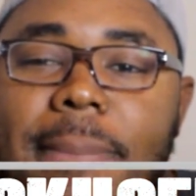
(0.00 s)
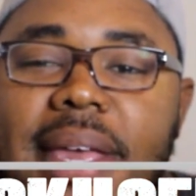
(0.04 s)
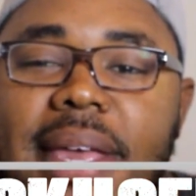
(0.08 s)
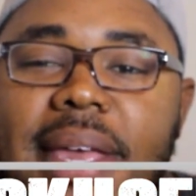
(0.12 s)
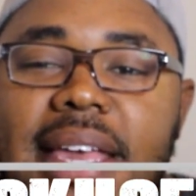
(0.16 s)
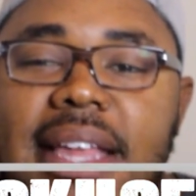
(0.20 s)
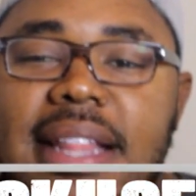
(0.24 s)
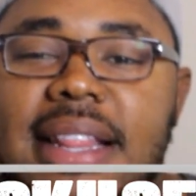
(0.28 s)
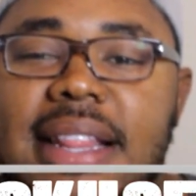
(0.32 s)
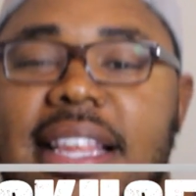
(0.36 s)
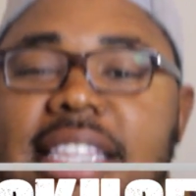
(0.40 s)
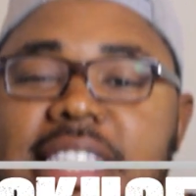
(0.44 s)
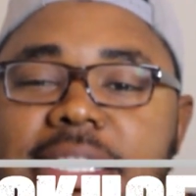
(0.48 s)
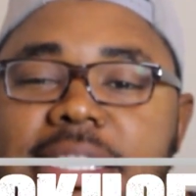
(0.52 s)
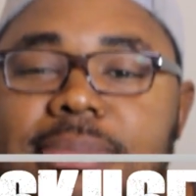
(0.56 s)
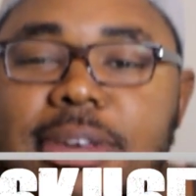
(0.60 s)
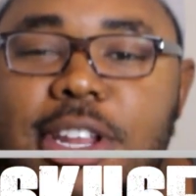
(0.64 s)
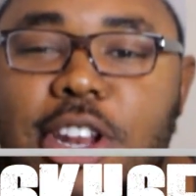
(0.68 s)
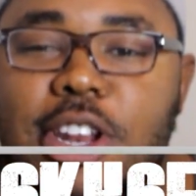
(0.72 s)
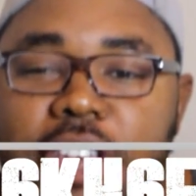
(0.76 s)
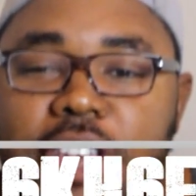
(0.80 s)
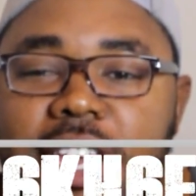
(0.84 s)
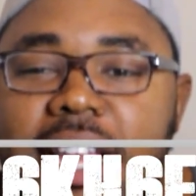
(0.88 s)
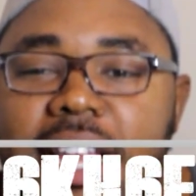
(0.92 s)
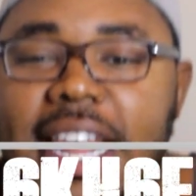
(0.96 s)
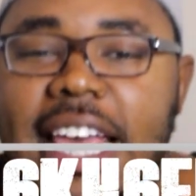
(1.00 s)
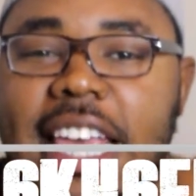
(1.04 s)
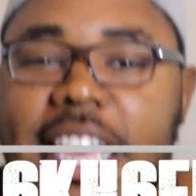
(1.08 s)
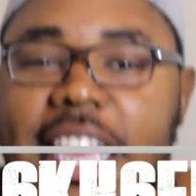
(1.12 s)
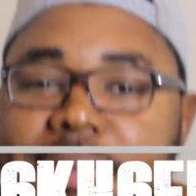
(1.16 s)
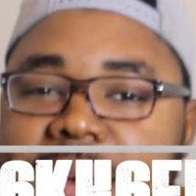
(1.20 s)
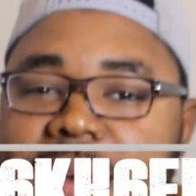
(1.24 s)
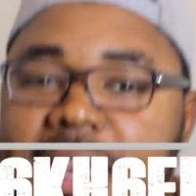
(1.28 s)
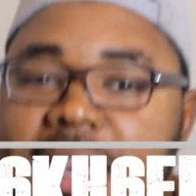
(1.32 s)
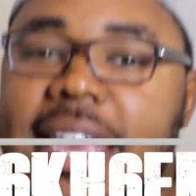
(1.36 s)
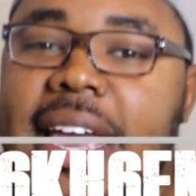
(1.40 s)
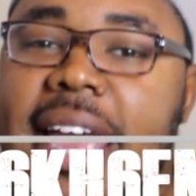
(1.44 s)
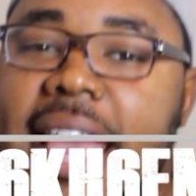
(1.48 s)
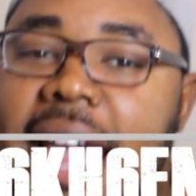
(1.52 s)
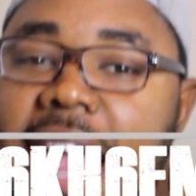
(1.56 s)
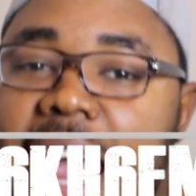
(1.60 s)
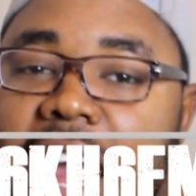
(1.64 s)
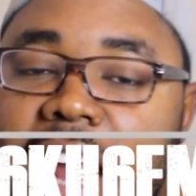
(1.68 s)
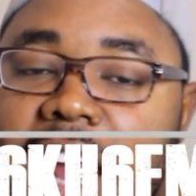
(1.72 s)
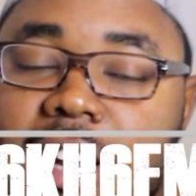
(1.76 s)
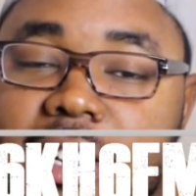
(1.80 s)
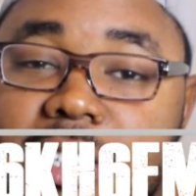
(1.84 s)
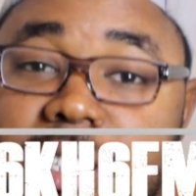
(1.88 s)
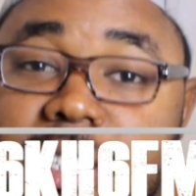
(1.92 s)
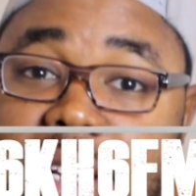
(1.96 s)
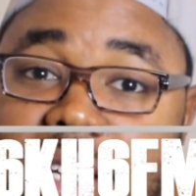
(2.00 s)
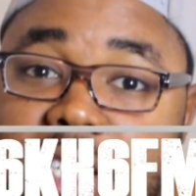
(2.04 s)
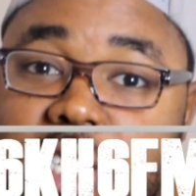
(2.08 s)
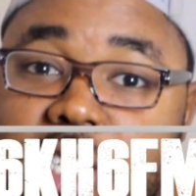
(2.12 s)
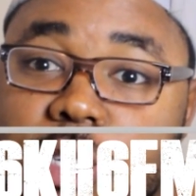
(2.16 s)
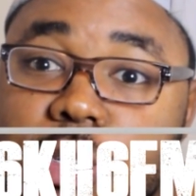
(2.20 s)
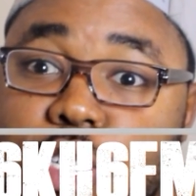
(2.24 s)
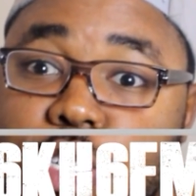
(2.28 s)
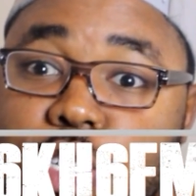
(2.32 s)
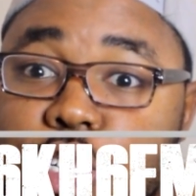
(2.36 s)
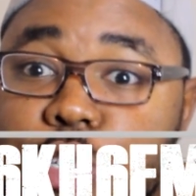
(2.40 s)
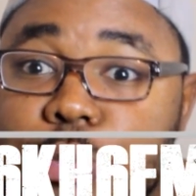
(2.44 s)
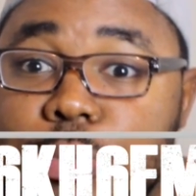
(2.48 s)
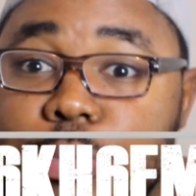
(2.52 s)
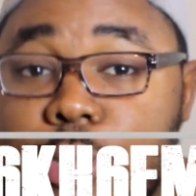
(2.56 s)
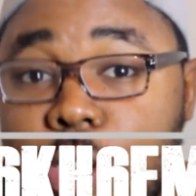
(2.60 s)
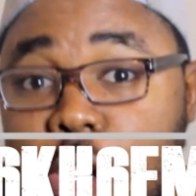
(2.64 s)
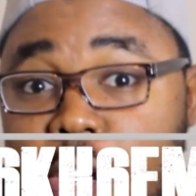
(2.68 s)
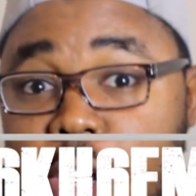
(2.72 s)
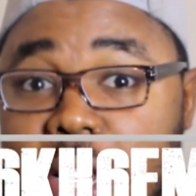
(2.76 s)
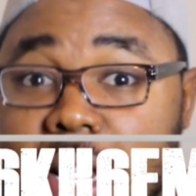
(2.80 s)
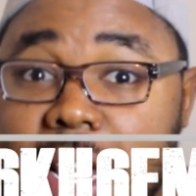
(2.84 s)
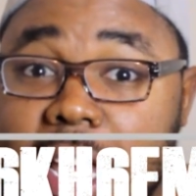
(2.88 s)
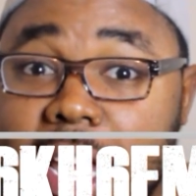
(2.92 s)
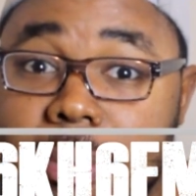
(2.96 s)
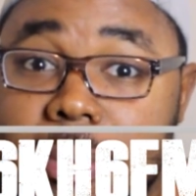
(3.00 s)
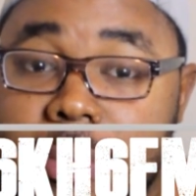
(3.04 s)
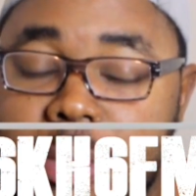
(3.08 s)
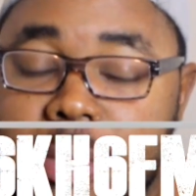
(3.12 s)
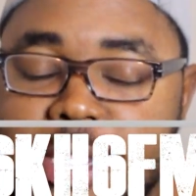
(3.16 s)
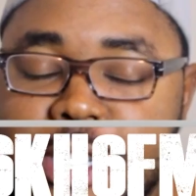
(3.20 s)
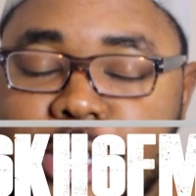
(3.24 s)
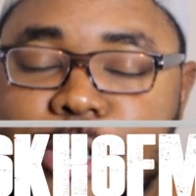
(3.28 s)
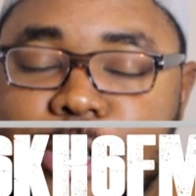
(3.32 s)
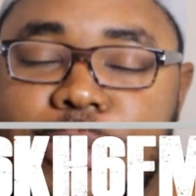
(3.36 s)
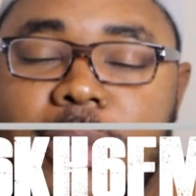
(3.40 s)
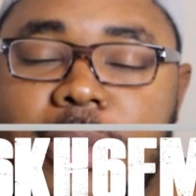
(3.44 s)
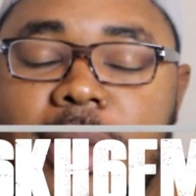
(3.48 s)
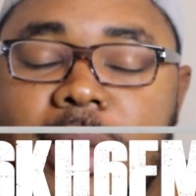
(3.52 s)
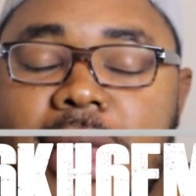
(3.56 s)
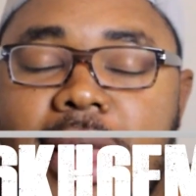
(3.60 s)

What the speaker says: It lets me know you like me, and also lets YouTube know you like me too.